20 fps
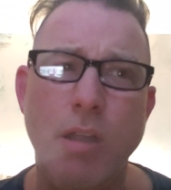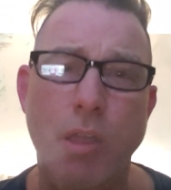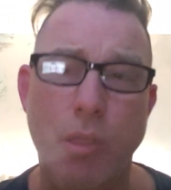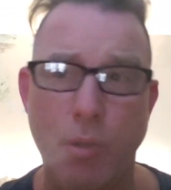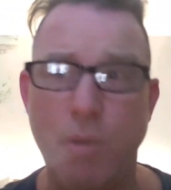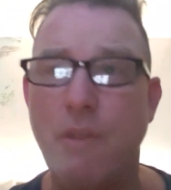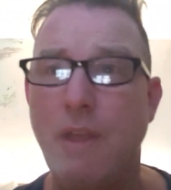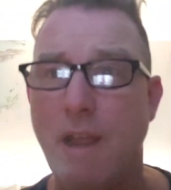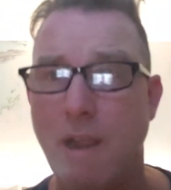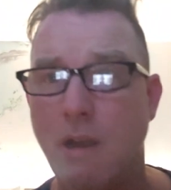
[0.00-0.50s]

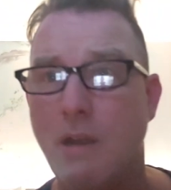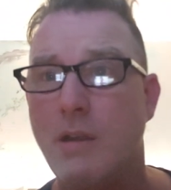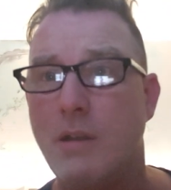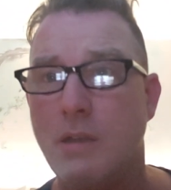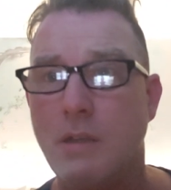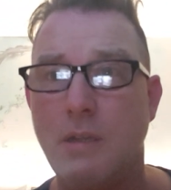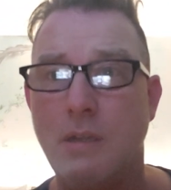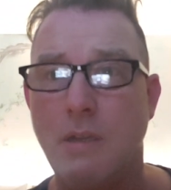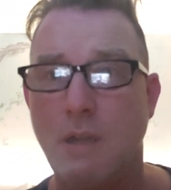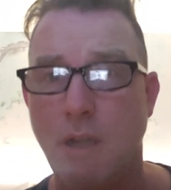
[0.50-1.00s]
They're
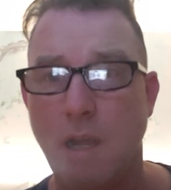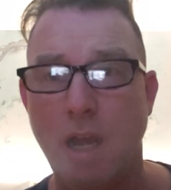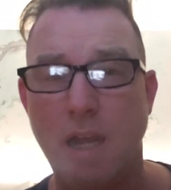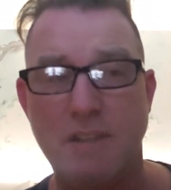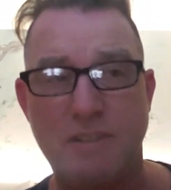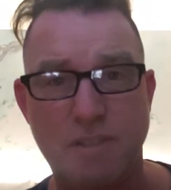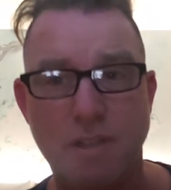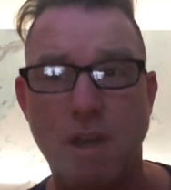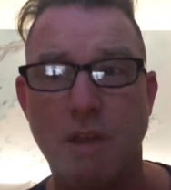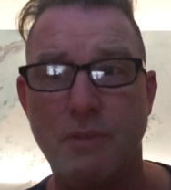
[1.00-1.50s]
there.
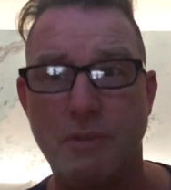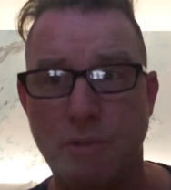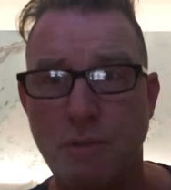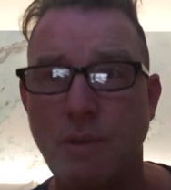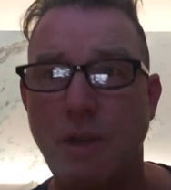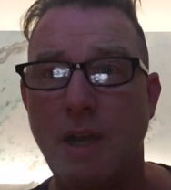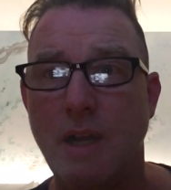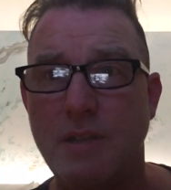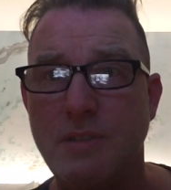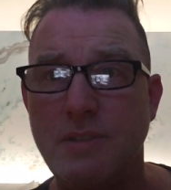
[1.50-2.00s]
I saw the
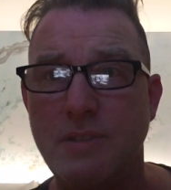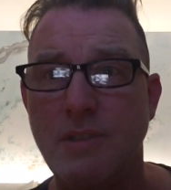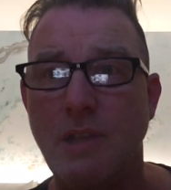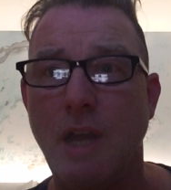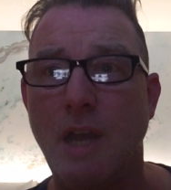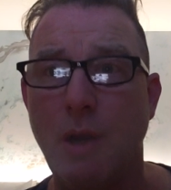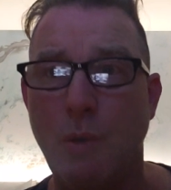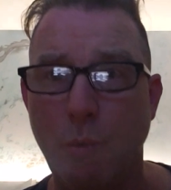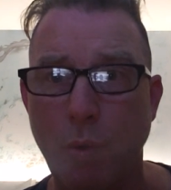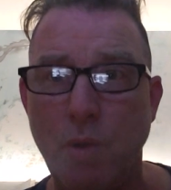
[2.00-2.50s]
truss.
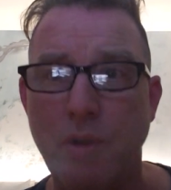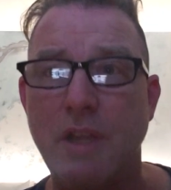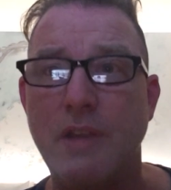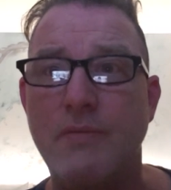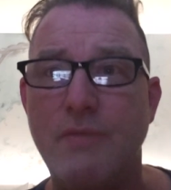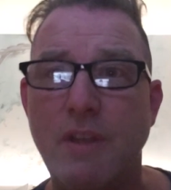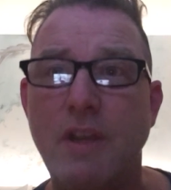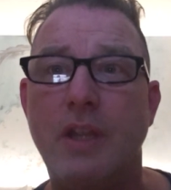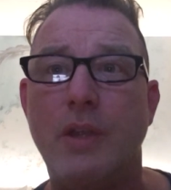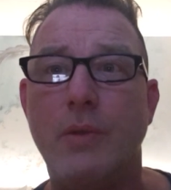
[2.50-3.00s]
I will get
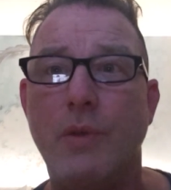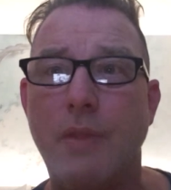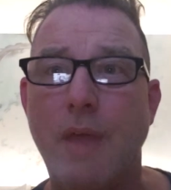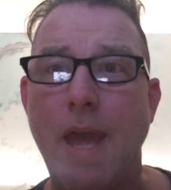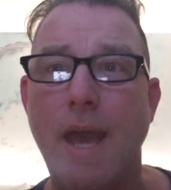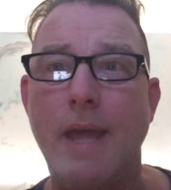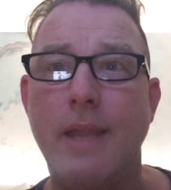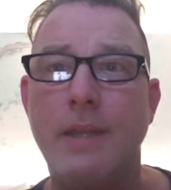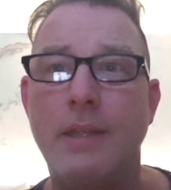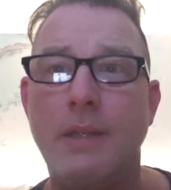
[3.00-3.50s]
video of
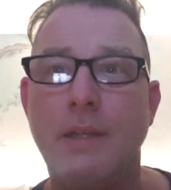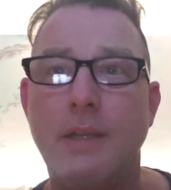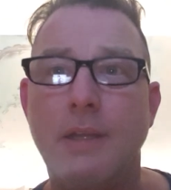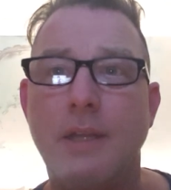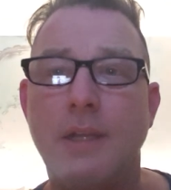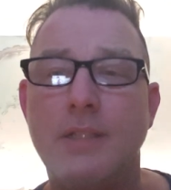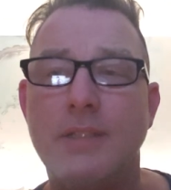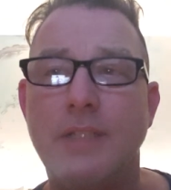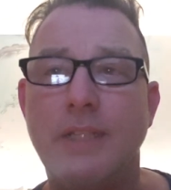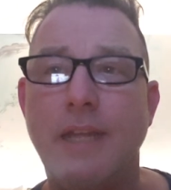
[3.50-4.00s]
that
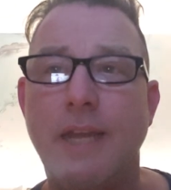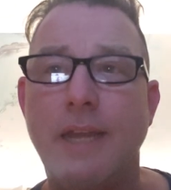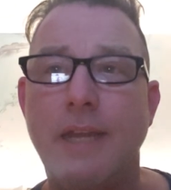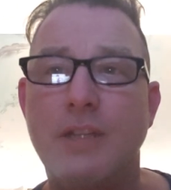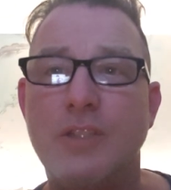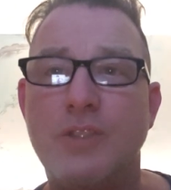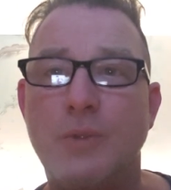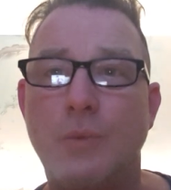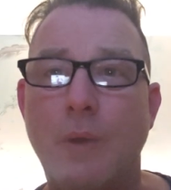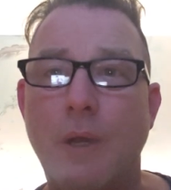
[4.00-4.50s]
today
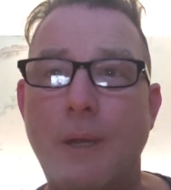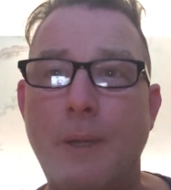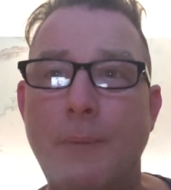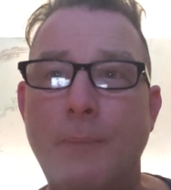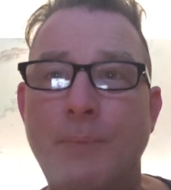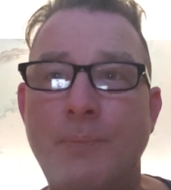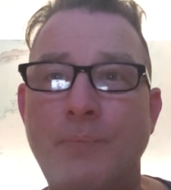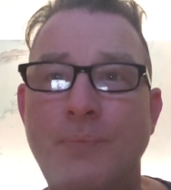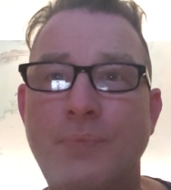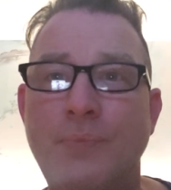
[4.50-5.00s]
as
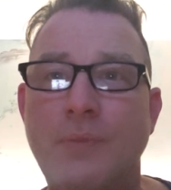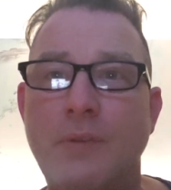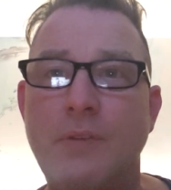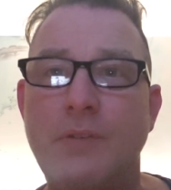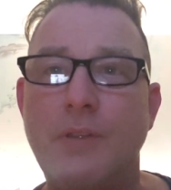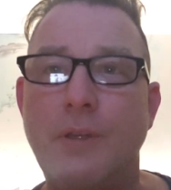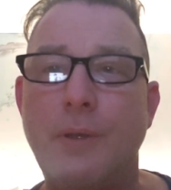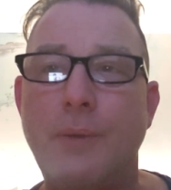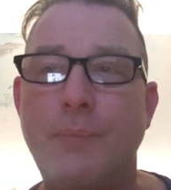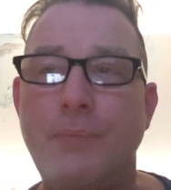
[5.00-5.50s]
well.
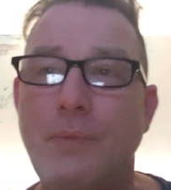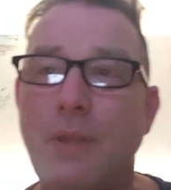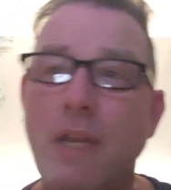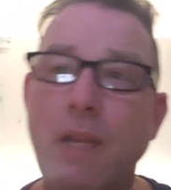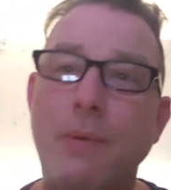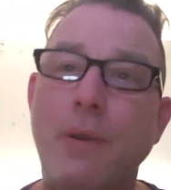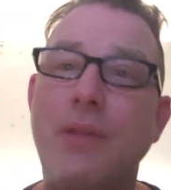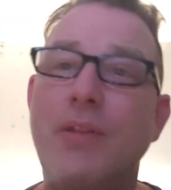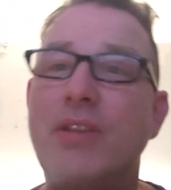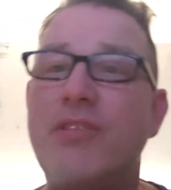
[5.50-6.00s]
So
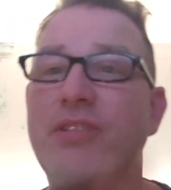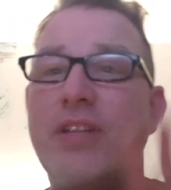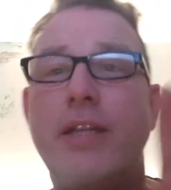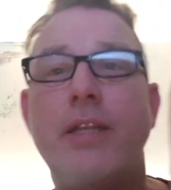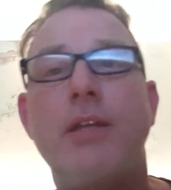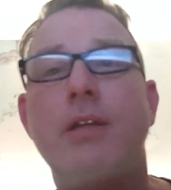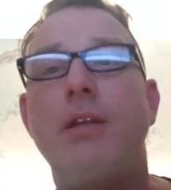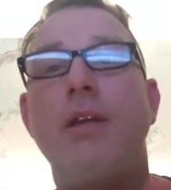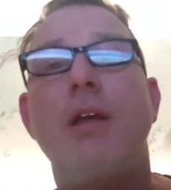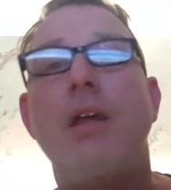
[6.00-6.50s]
anyway, that's
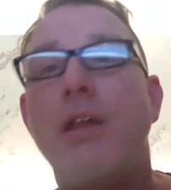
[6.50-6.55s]
it.